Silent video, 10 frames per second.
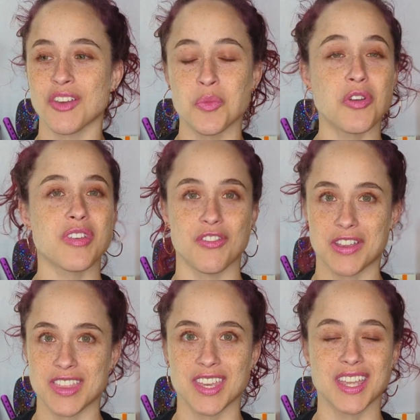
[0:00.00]
almost
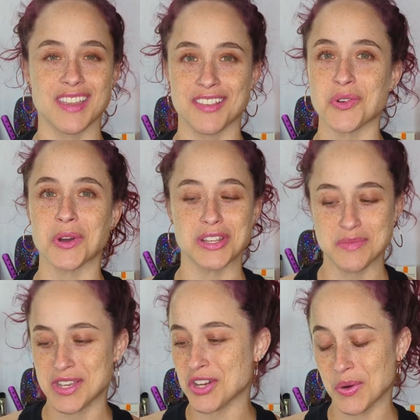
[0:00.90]
everything is going
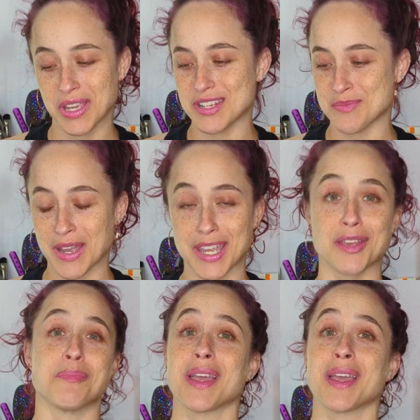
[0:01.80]
to be going into my kit,